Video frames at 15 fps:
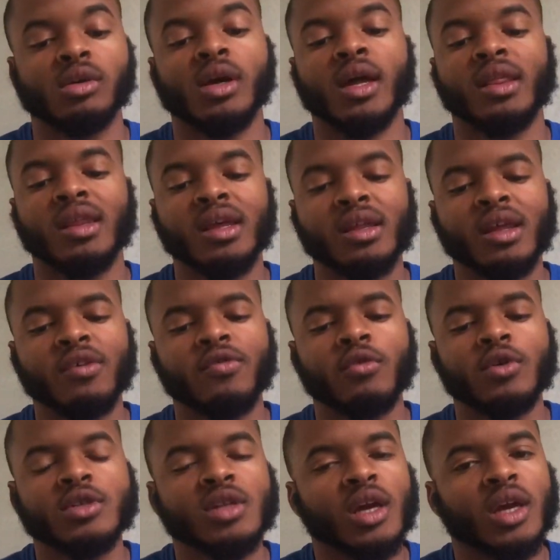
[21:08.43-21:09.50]
I think they
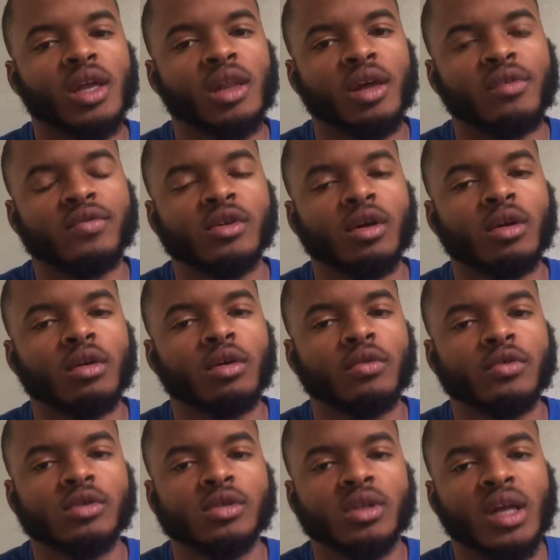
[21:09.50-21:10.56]
forced like 11
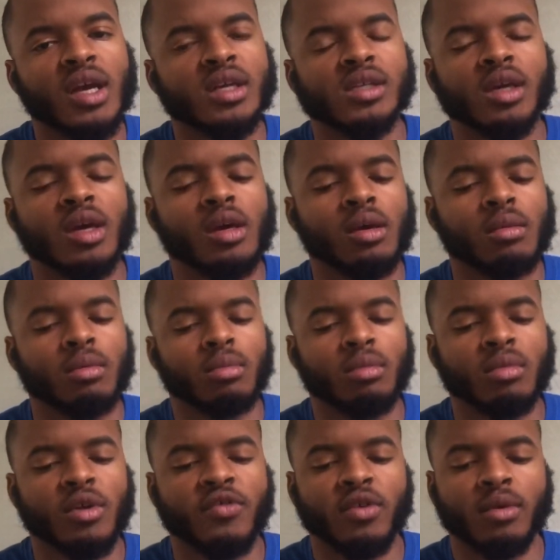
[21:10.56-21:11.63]
turnovers last game,
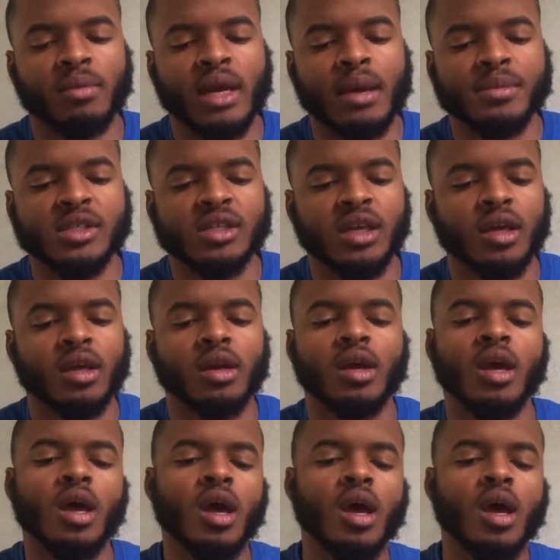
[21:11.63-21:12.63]
if I'm not mistaken.